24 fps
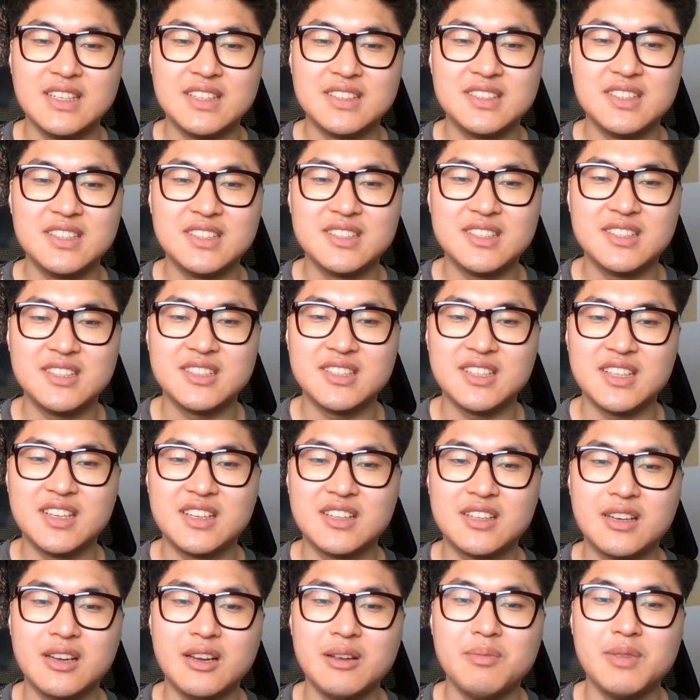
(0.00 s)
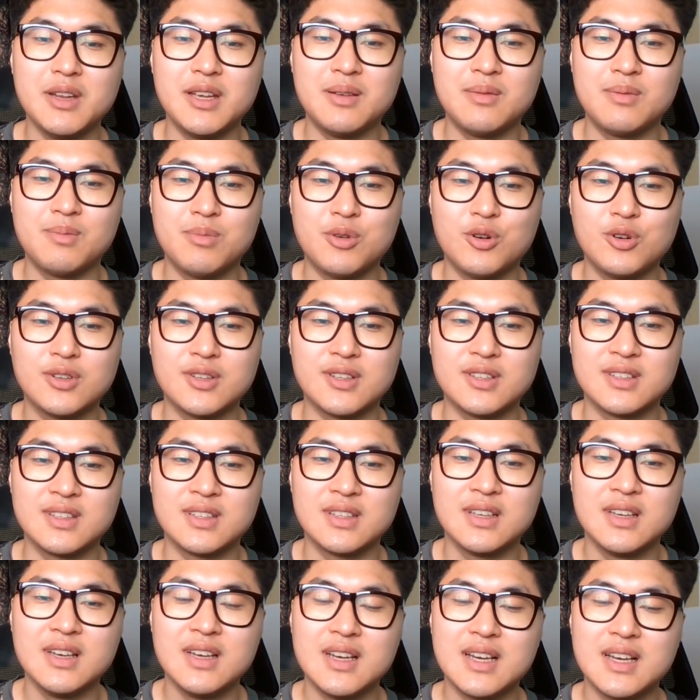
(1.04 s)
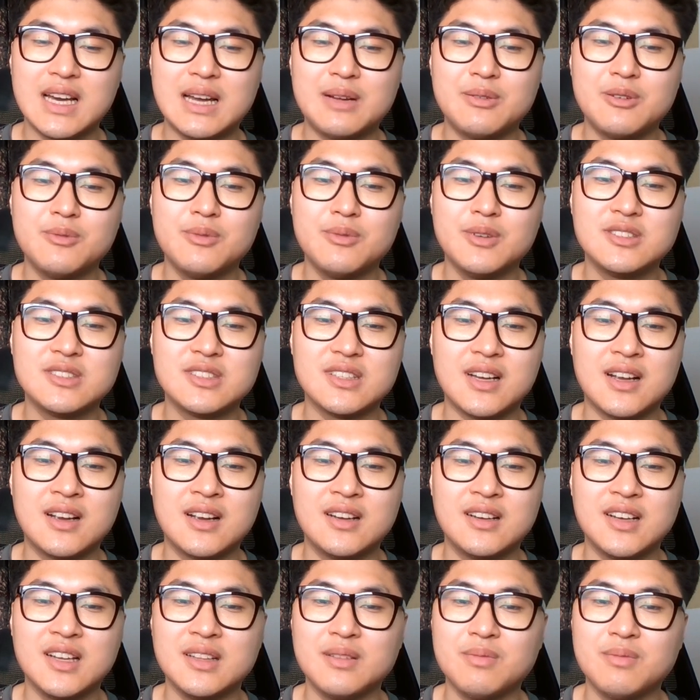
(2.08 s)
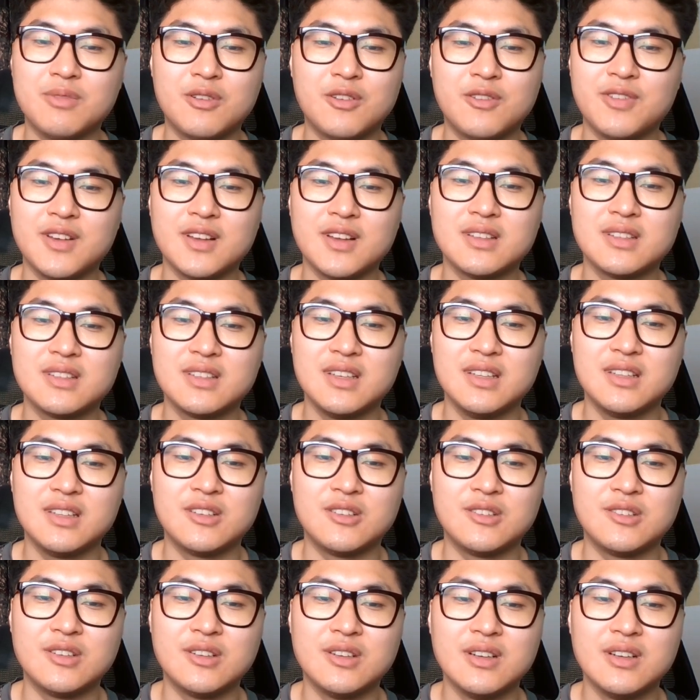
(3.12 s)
This is extremely important. Governments are not perfect either.